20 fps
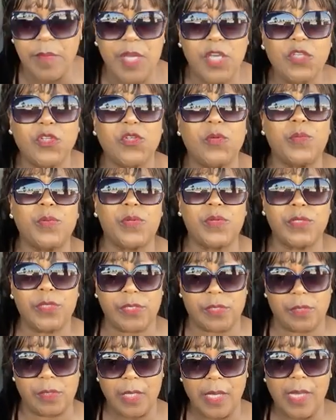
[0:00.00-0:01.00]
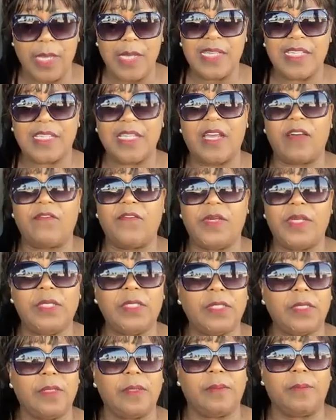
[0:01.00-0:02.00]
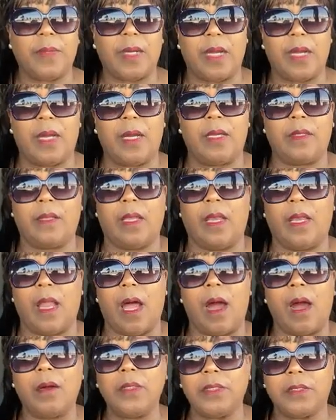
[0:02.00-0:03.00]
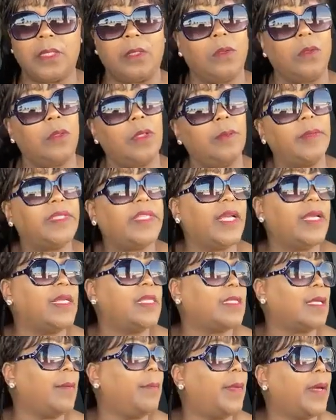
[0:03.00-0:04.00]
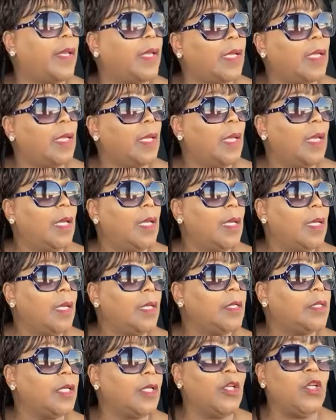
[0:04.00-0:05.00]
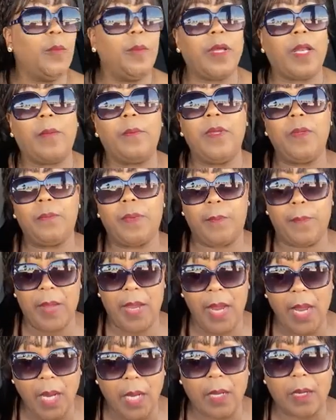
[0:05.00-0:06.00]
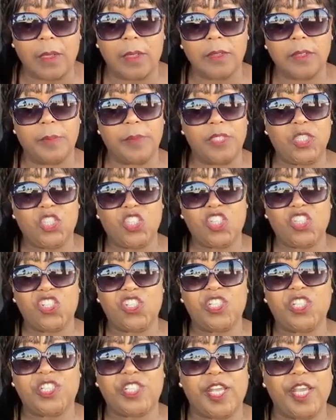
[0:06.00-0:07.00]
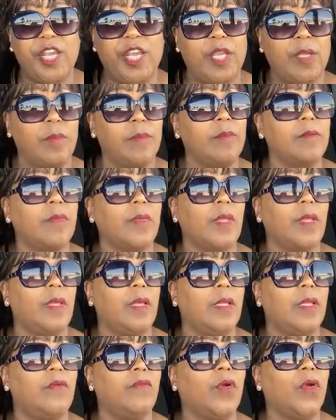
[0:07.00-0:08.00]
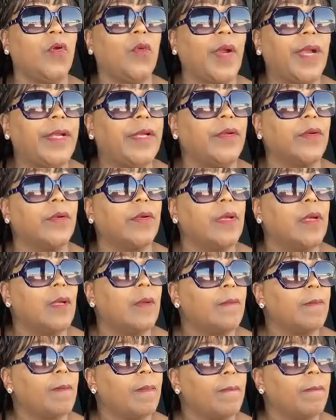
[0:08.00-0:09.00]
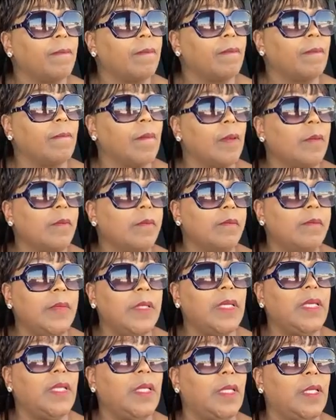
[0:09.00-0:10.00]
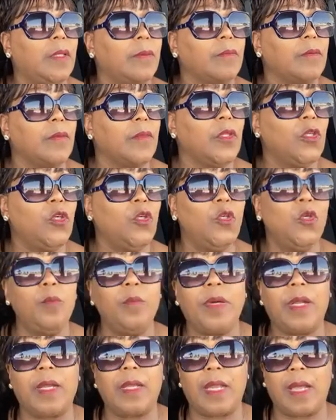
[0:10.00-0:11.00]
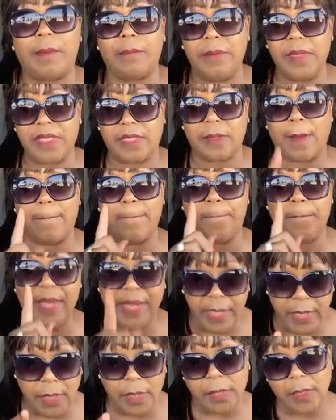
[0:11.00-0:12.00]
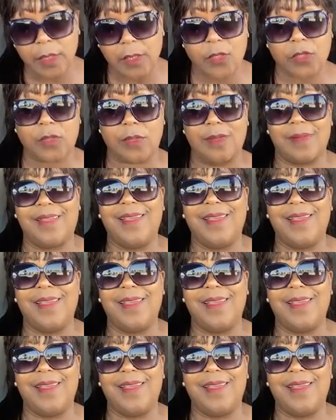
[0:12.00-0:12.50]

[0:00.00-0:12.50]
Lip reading: measure a person's salvation by the law, he said, well, let me tell you somebody. He said, you better be prepared to be judged the same and even greater. Meaning, you better not miss a beat.